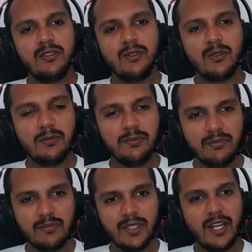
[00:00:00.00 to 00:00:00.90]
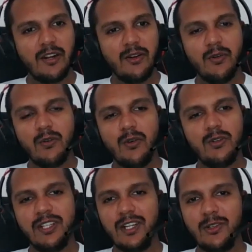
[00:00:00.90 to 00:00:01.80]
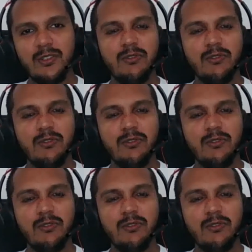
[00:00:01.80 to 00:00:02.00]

So there are no codes at all.